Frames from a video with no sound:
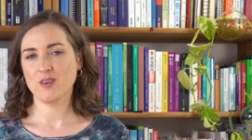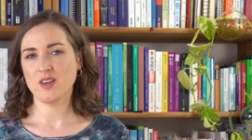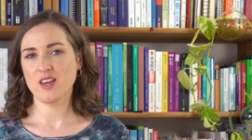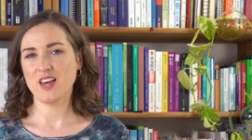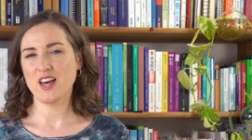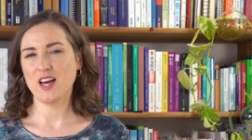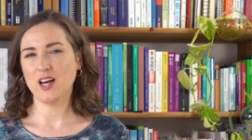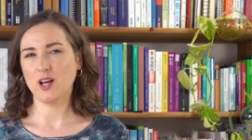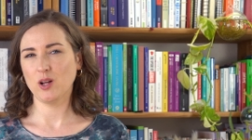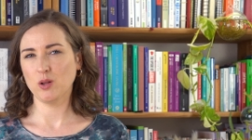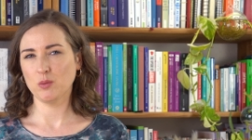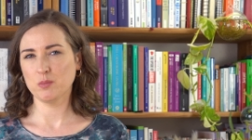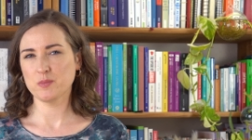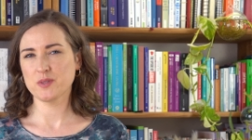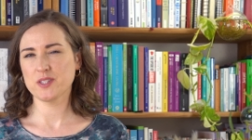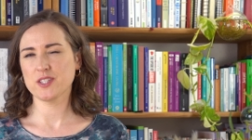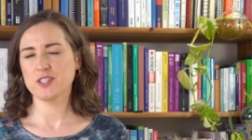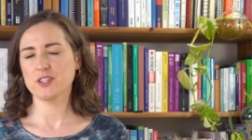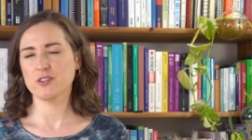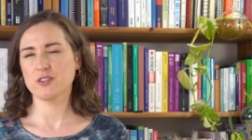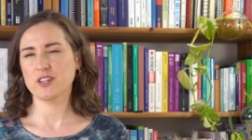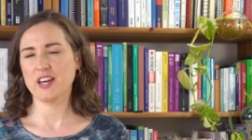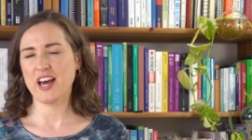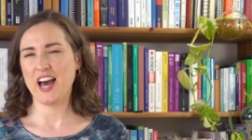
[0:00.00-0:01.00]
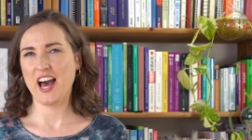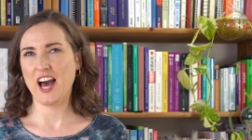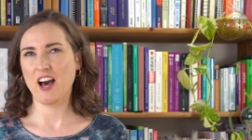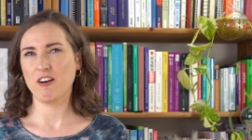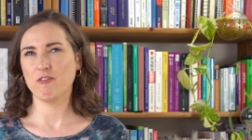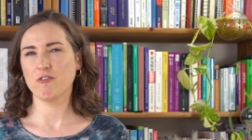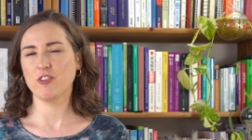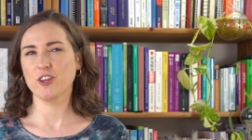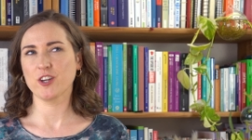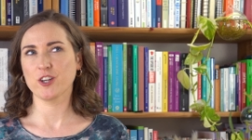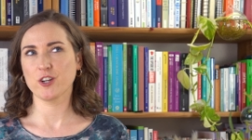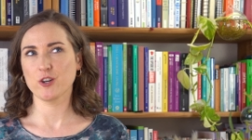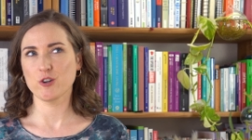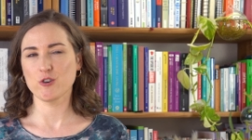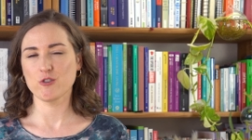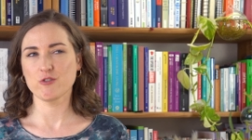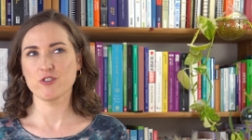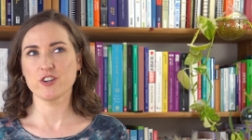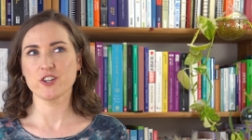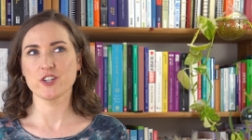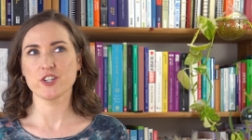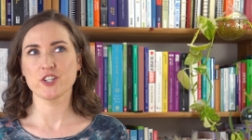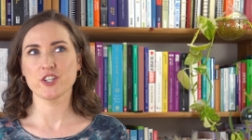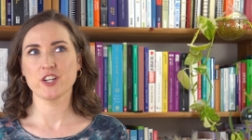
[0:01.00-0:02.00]
It helps you to have the
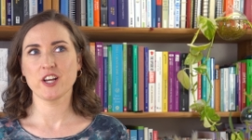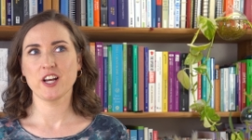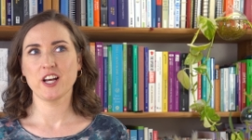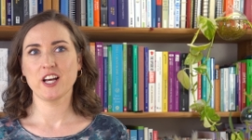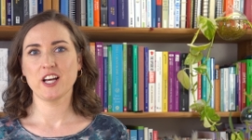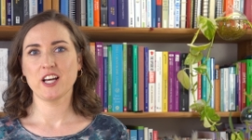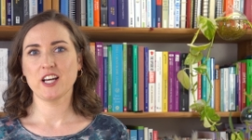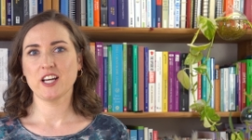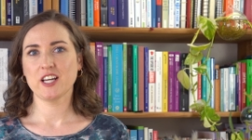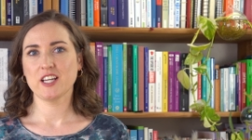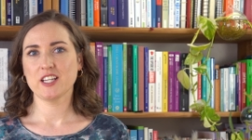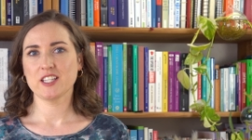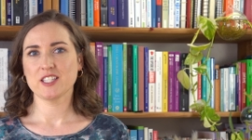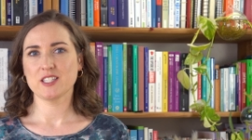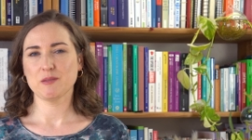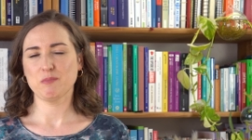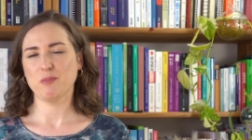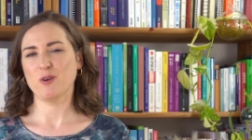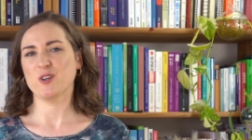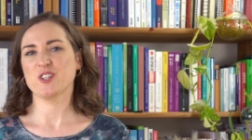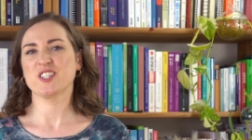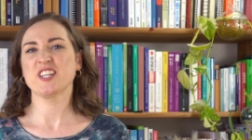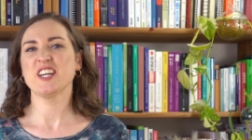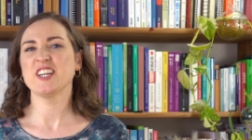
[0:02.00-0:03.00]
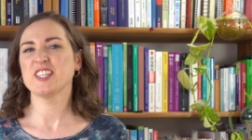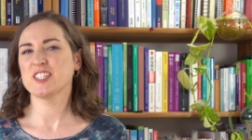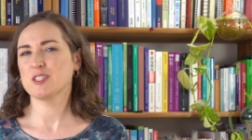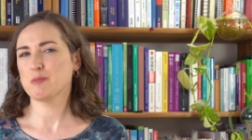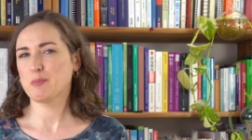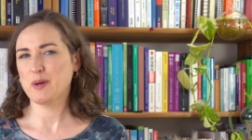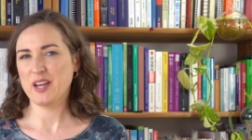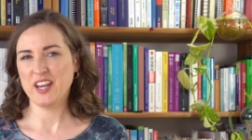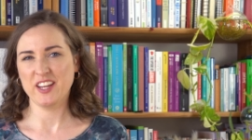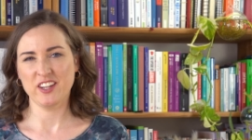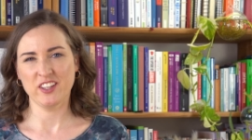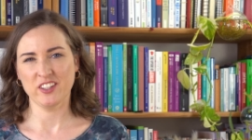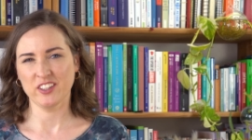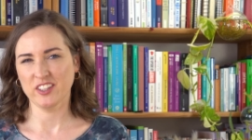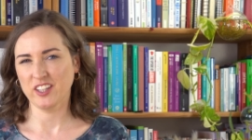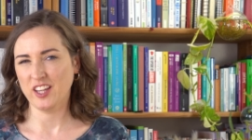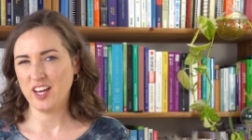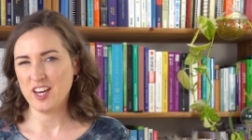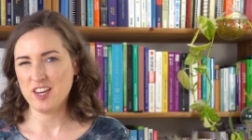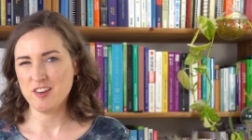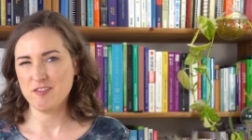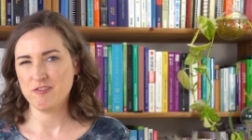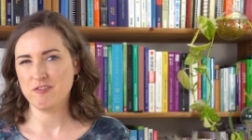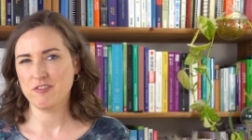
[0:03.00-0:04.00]
courage to participate in
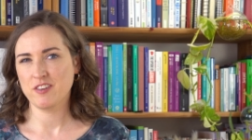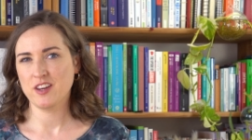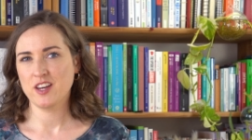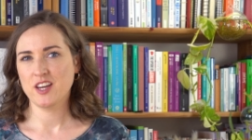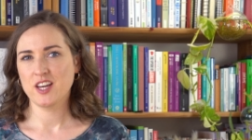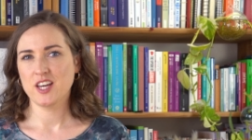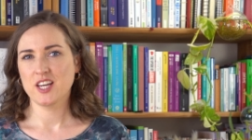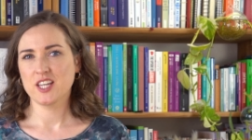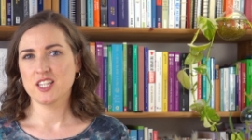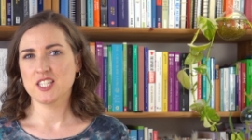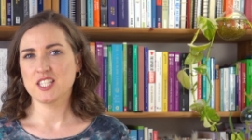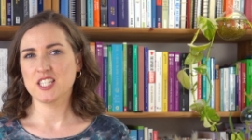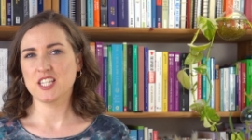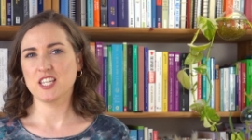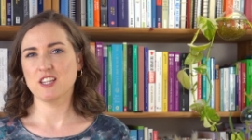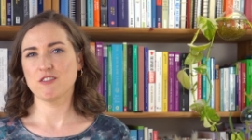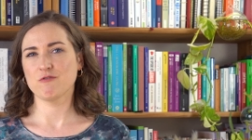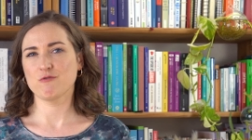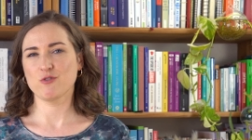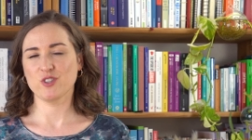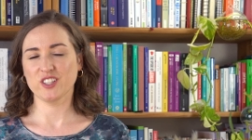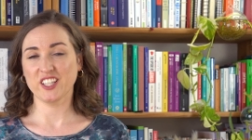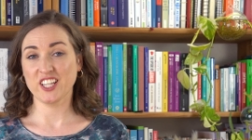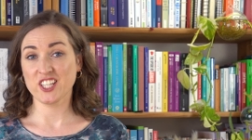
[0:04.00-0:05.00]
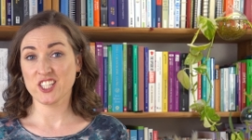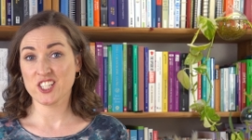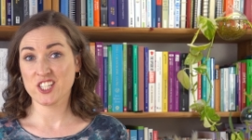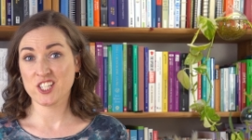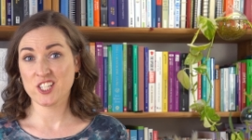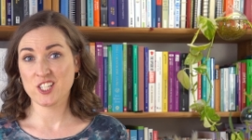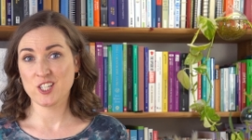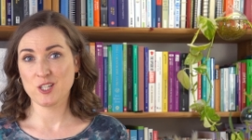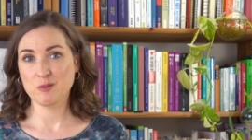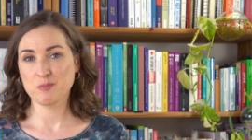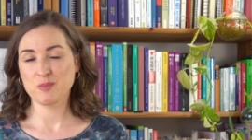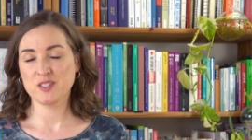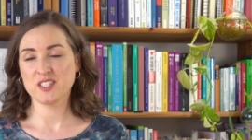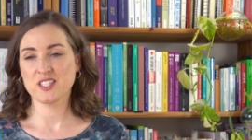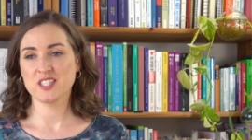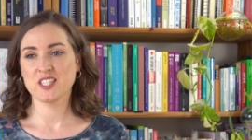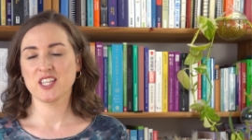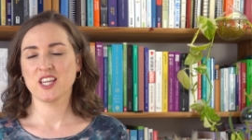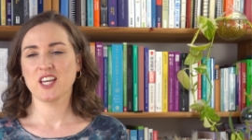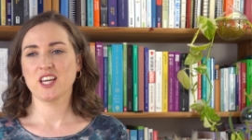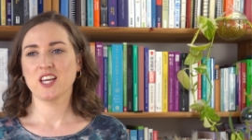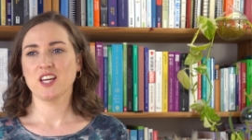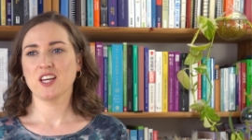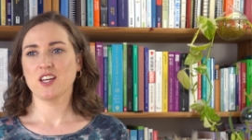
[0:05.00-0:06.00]
life, to give relationships,
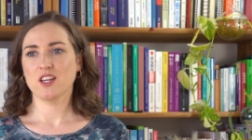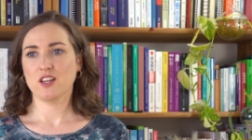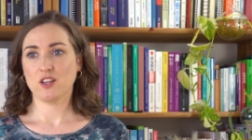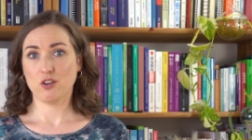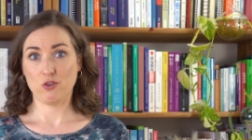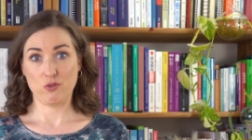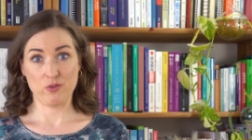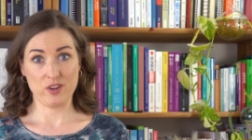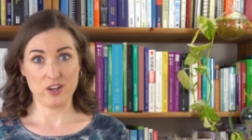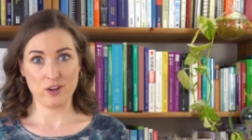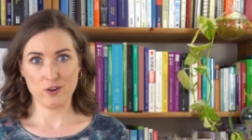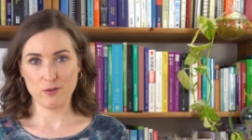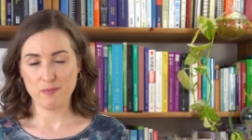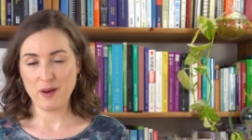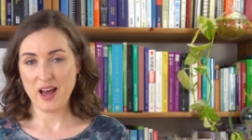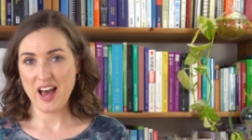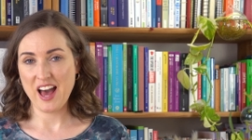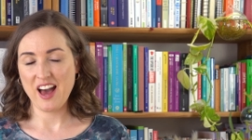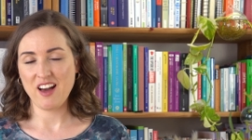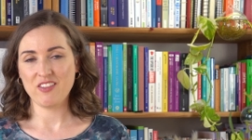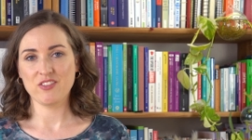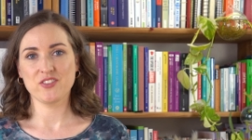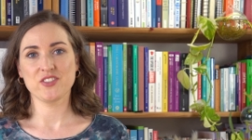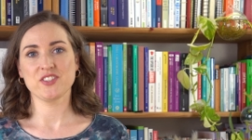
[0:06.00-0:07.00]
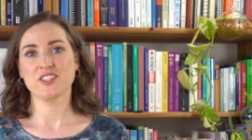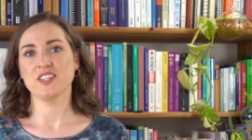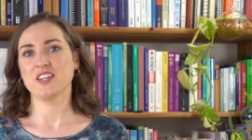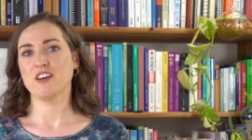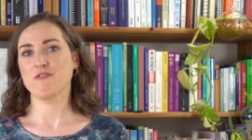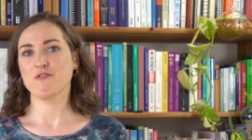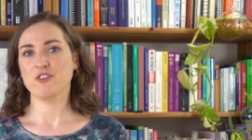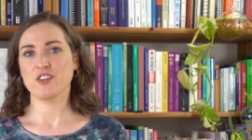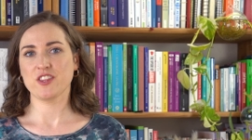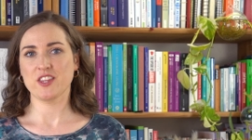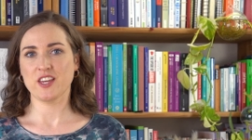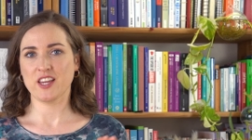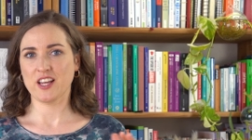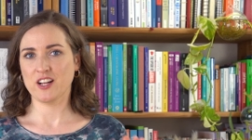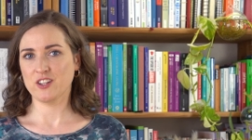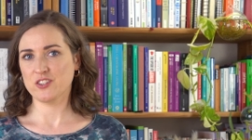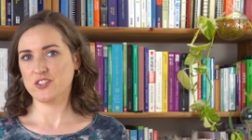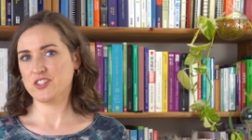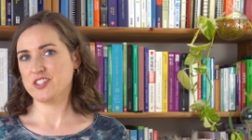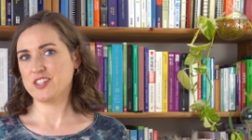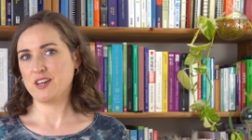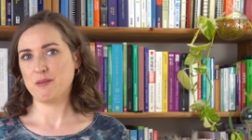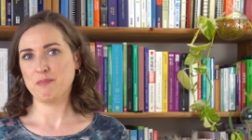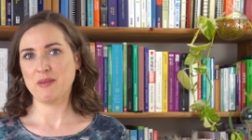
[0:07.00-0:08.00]
career paths, and everything
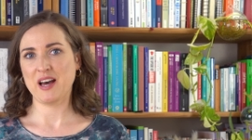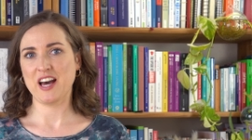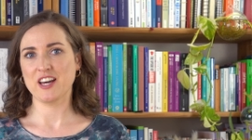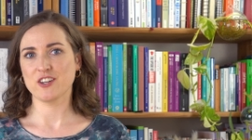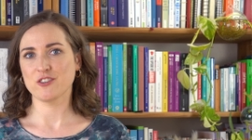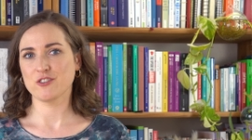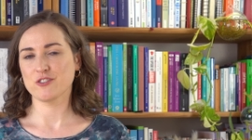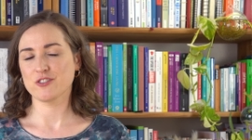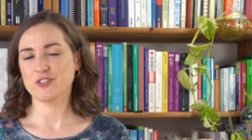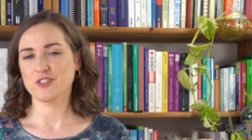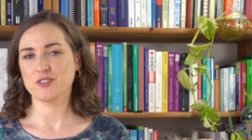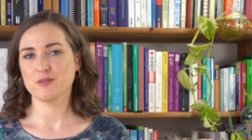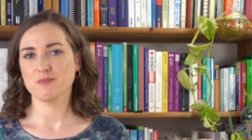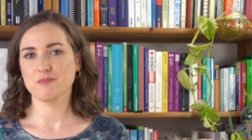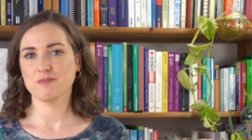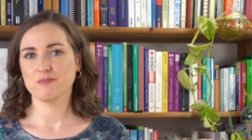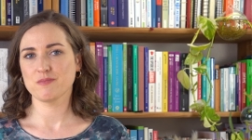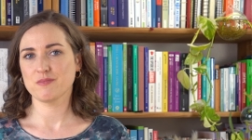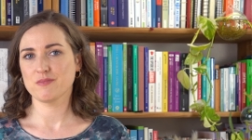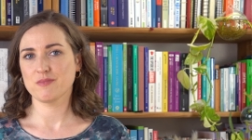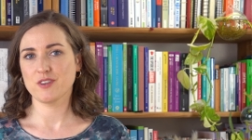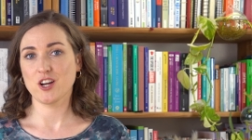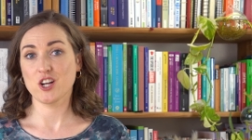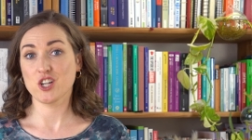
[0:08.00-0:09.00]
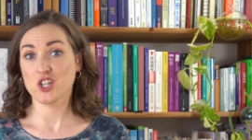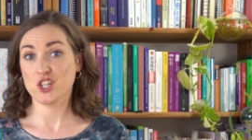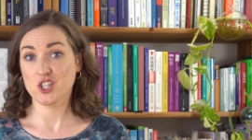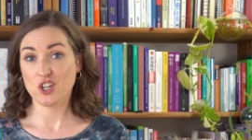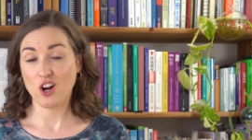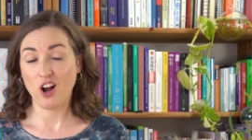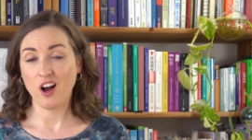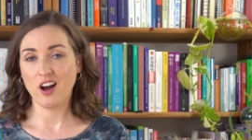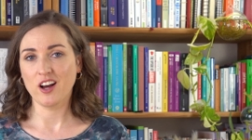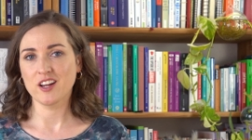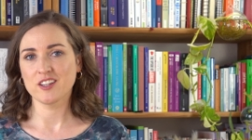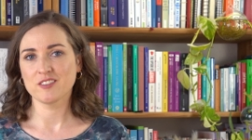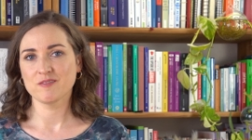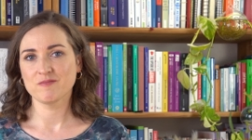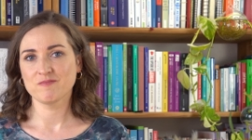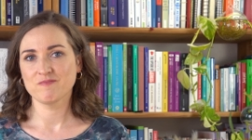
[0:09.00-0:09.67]
else that matters a shot.